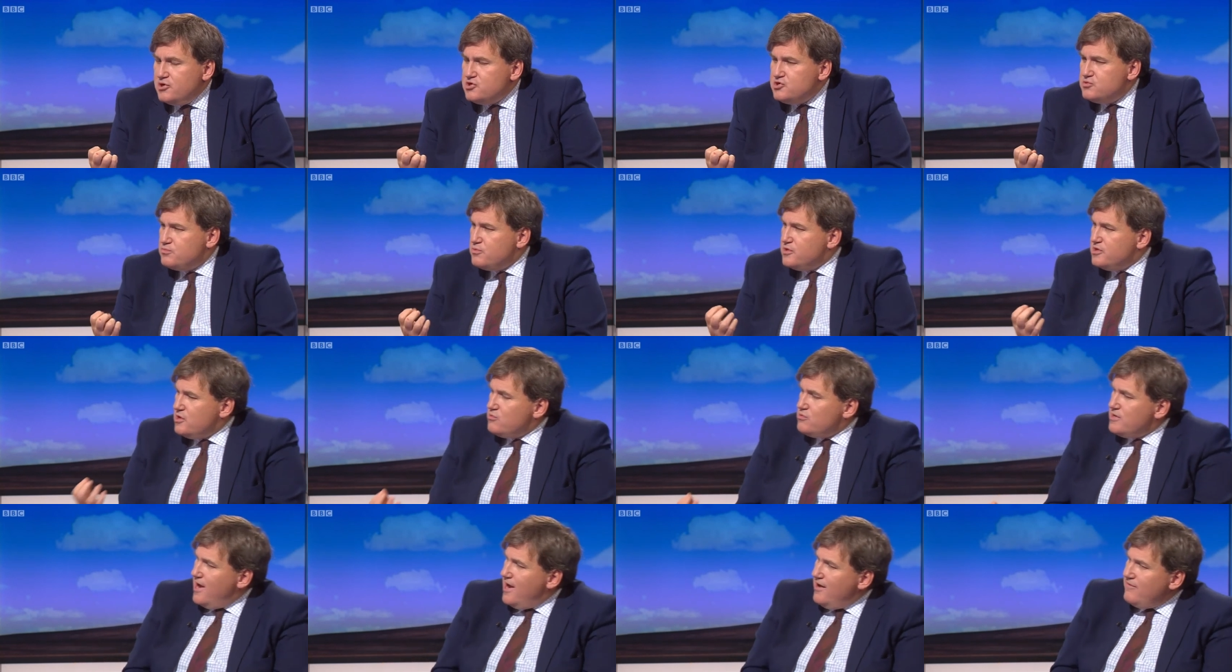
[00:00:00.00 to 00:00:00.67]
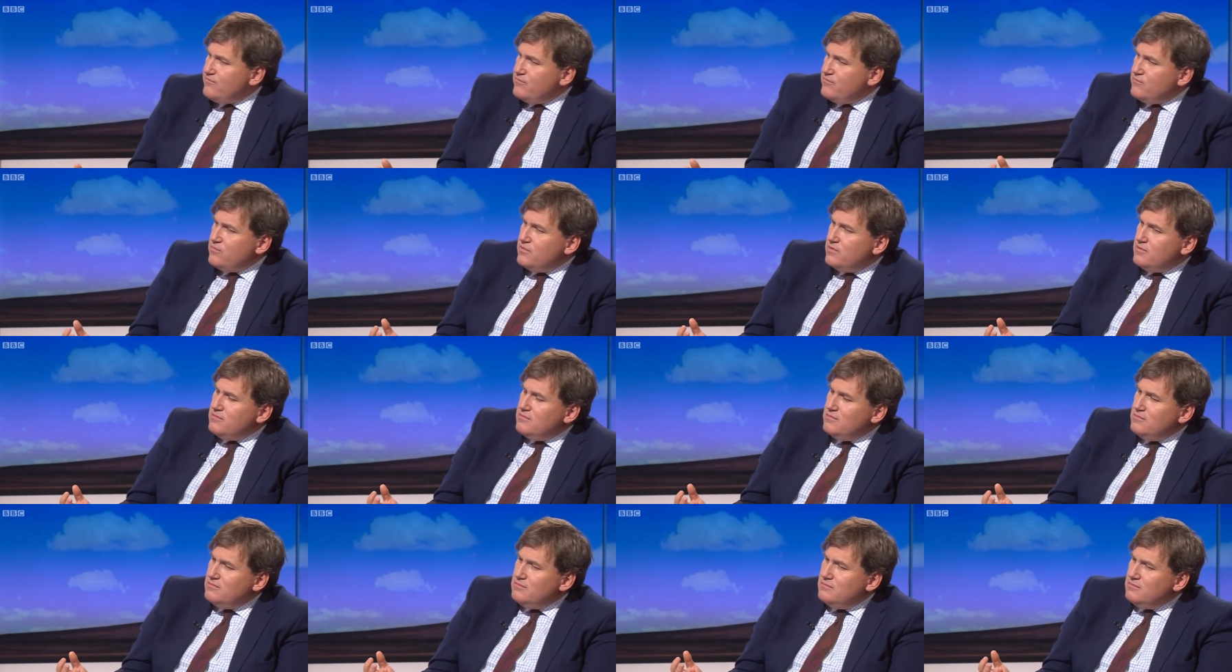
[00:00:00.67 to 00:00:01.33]
But we don't have
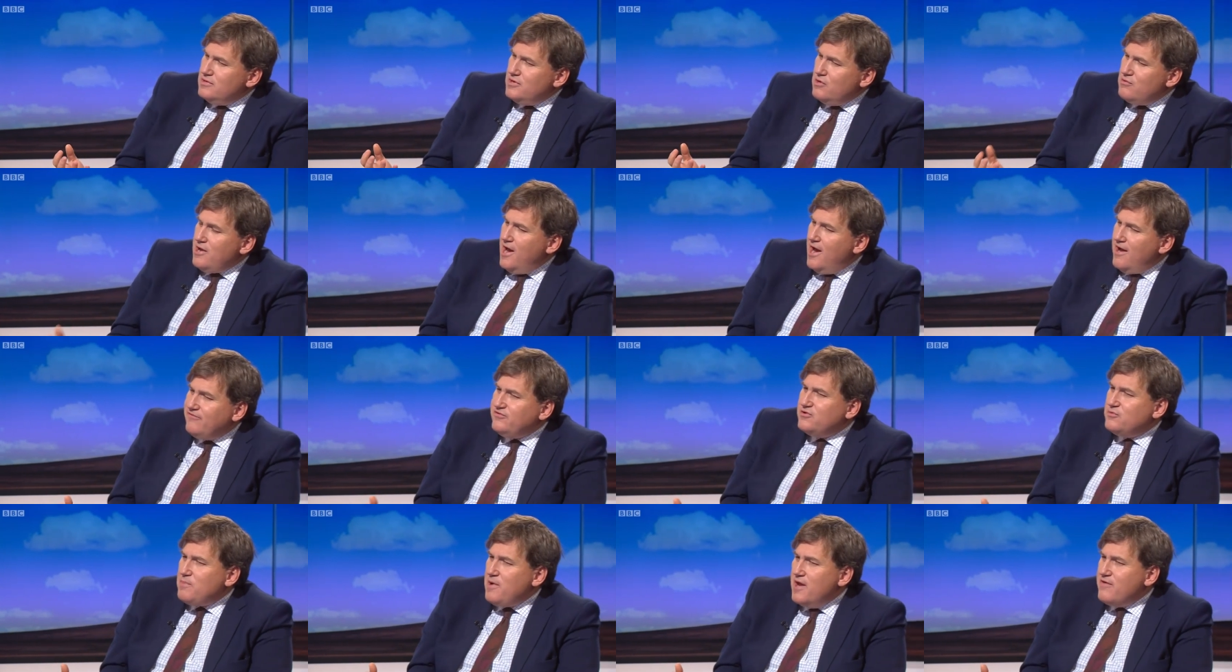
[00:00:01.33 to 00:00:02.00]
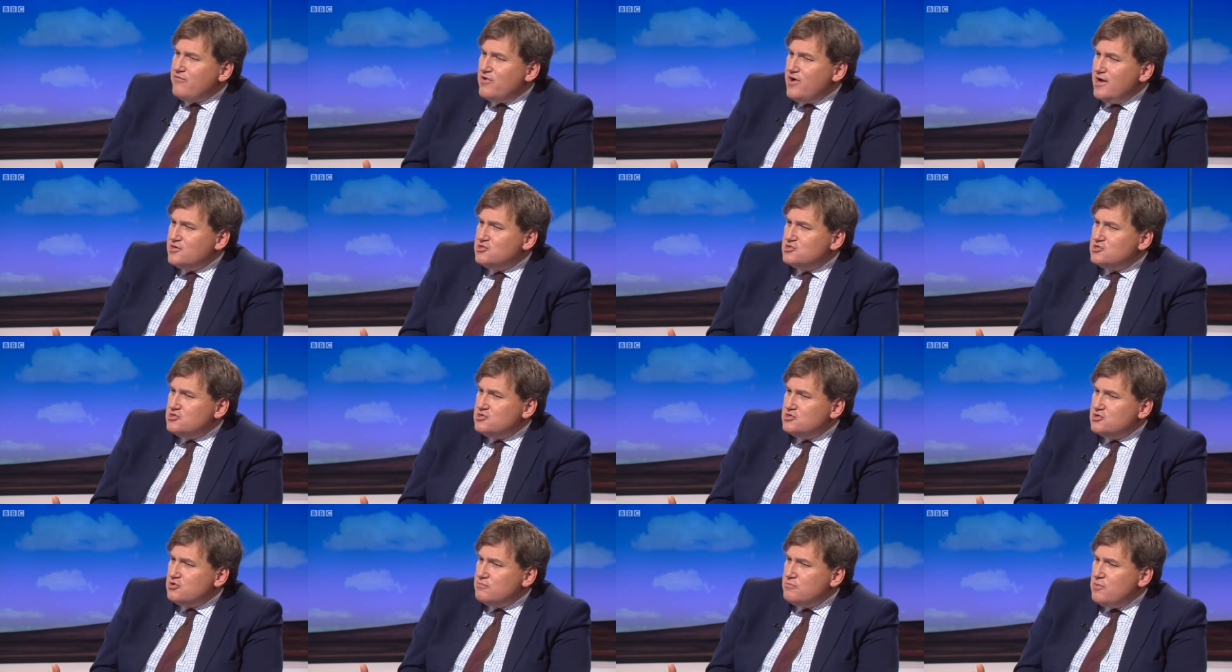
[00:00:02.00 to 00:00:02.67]
to pay for access
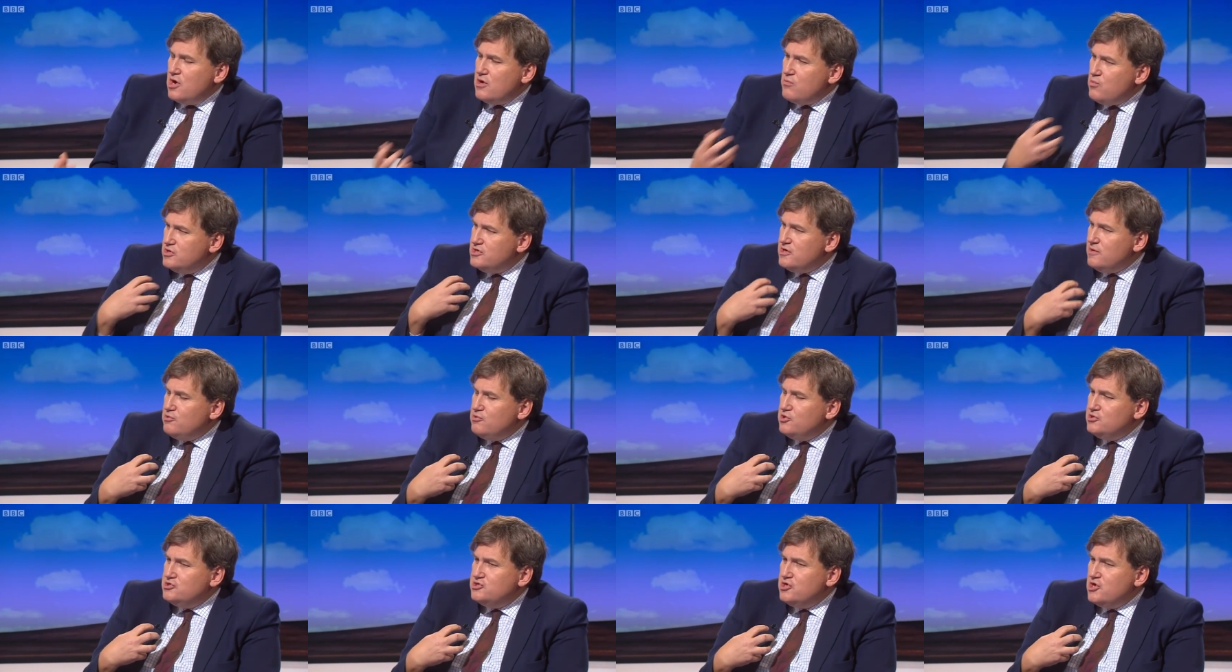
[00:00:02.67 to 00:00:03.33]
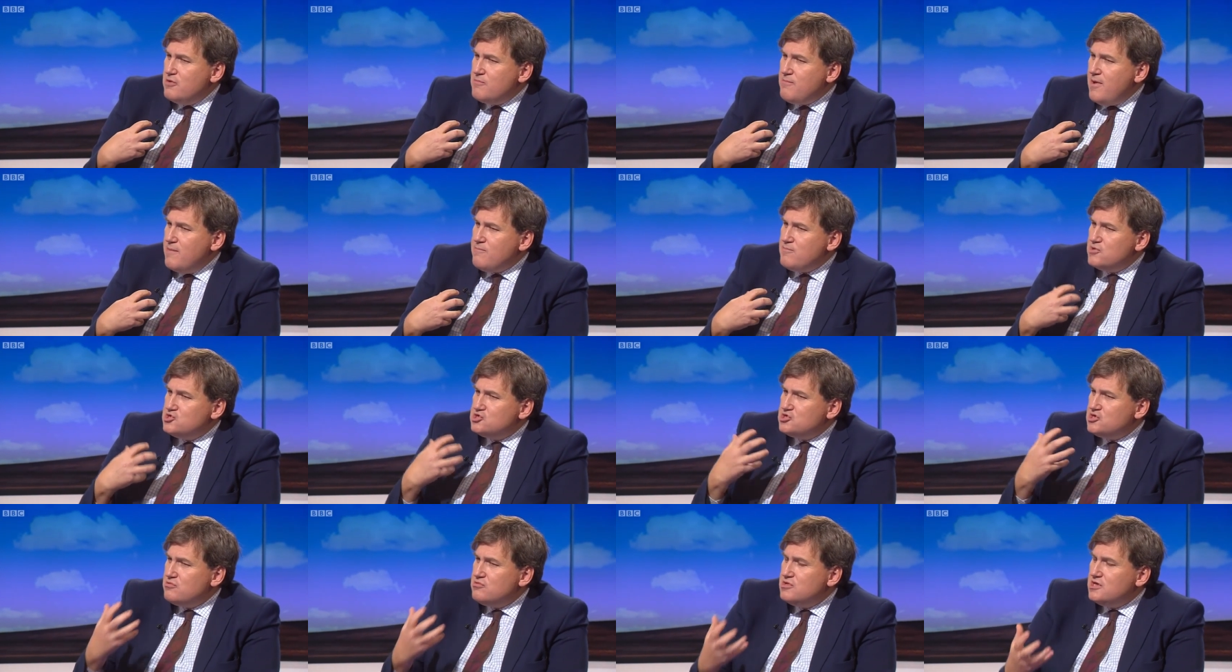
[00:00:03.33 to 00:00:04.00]
to the single market. We're WTO
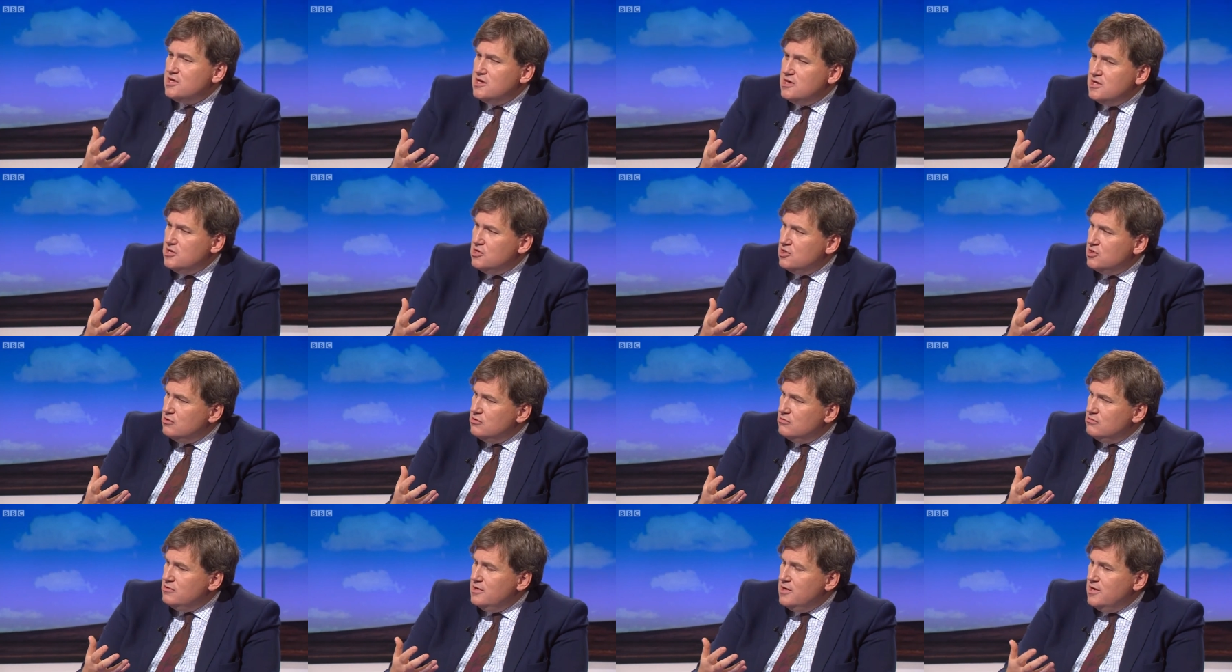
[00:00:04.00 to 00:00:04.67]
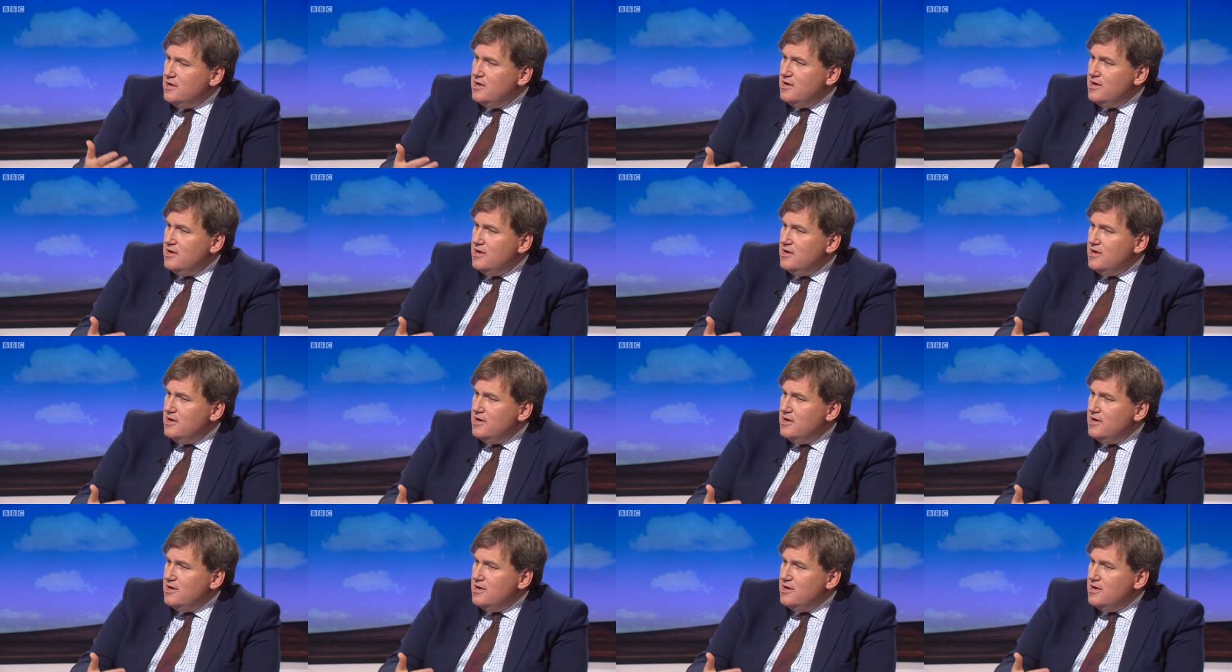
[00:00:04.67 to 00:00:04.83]
members, so are the EU.